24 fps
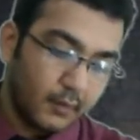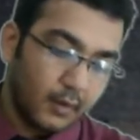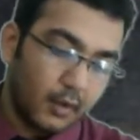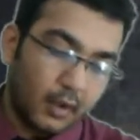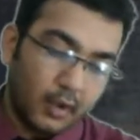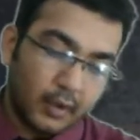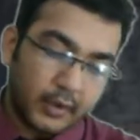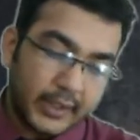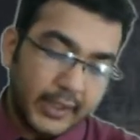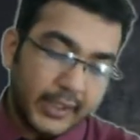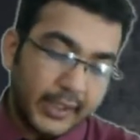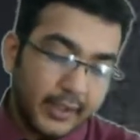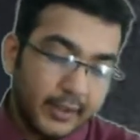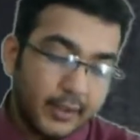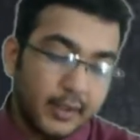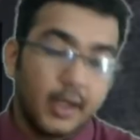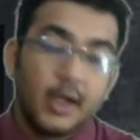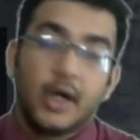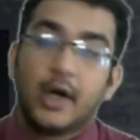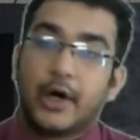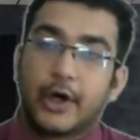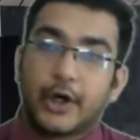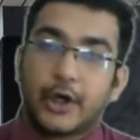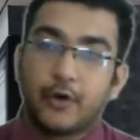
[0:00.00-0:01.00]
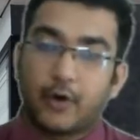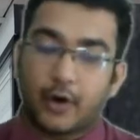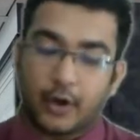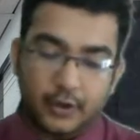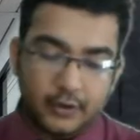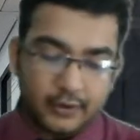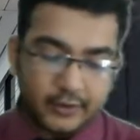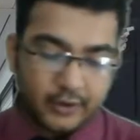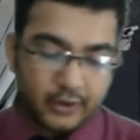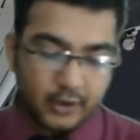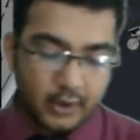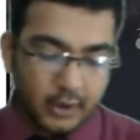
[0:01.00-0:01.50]
Okay, do you want
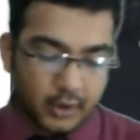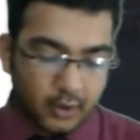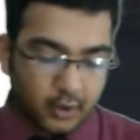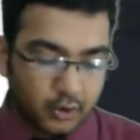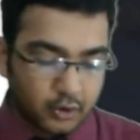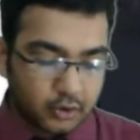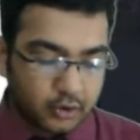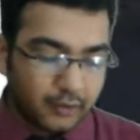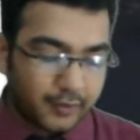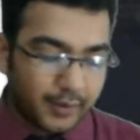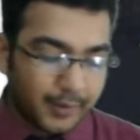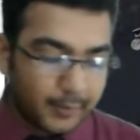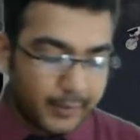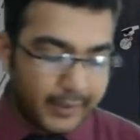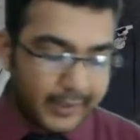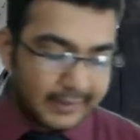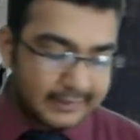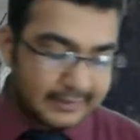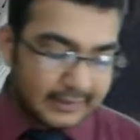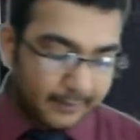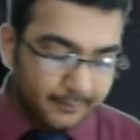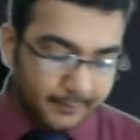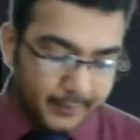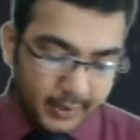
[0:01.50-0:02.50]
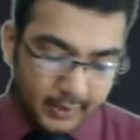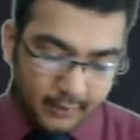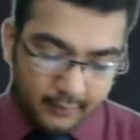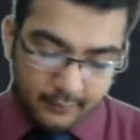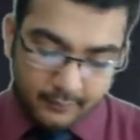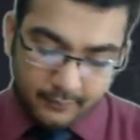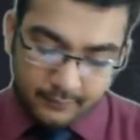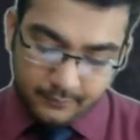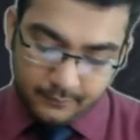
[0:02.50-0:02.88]
to go through one more example?